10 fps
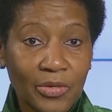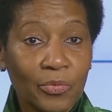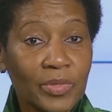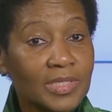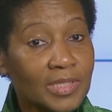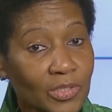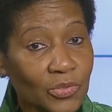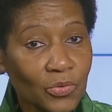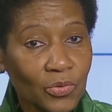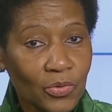With
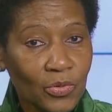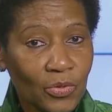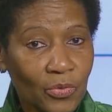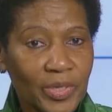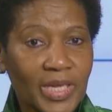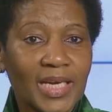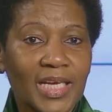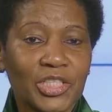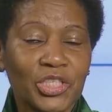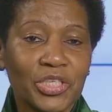Sisu, we can
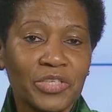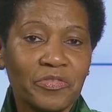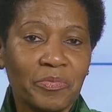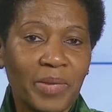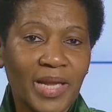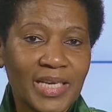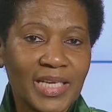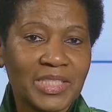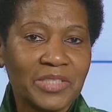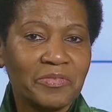achieve
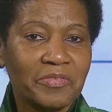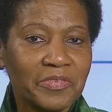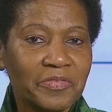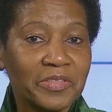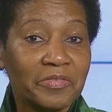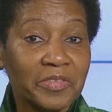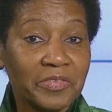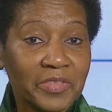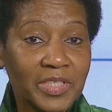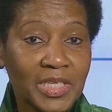Planet
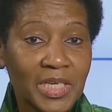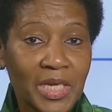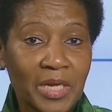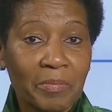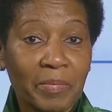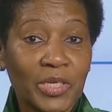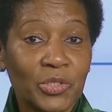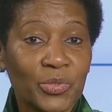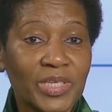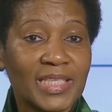50-50 by
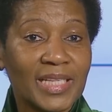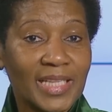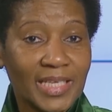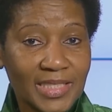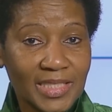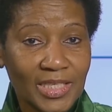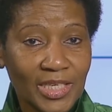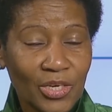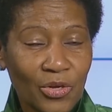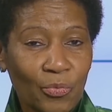2030,
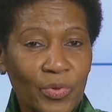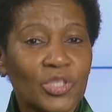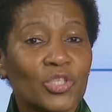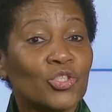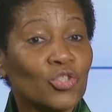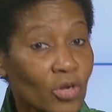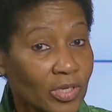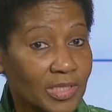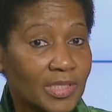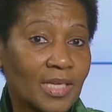with strong
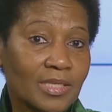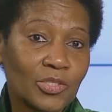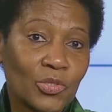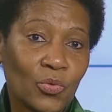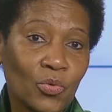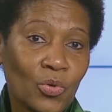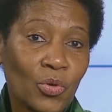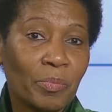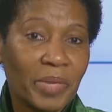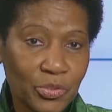results though
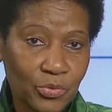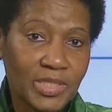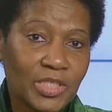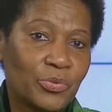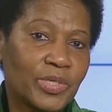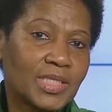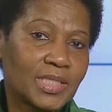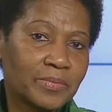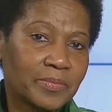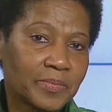by 2020.
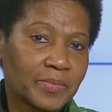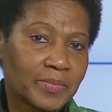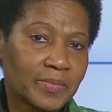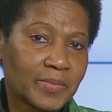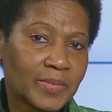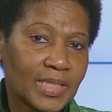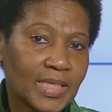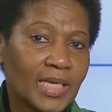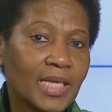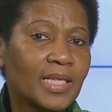
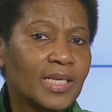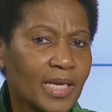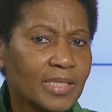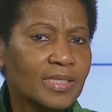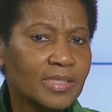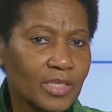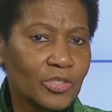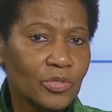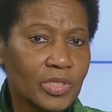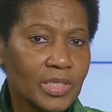In the 19th
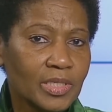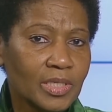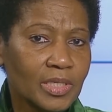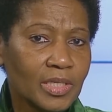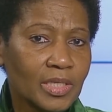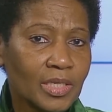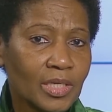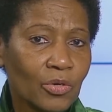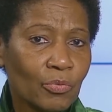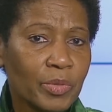century,
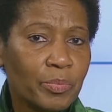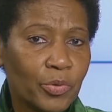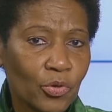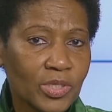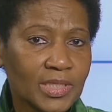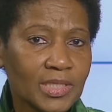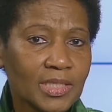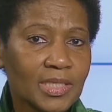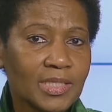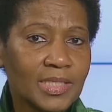we brought
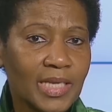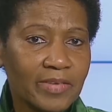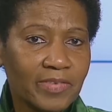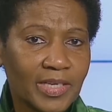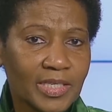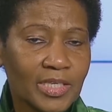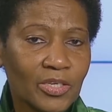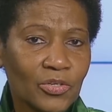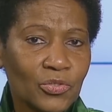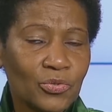slavery
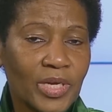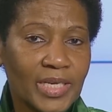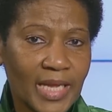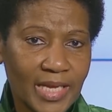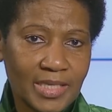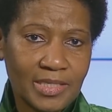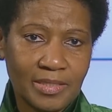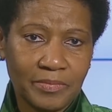to an end.